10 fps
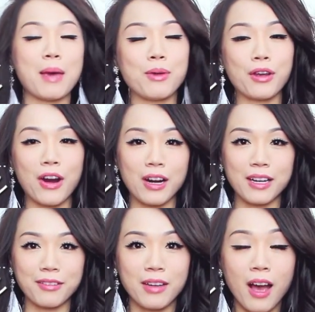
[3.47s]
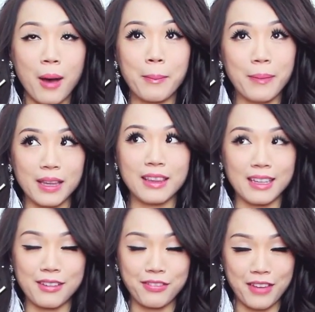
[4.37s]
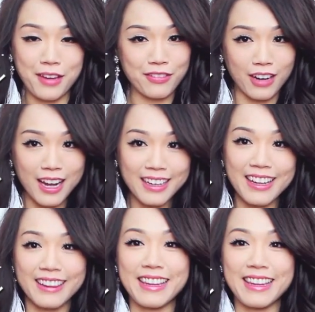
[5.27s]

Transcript: February monthly favorite.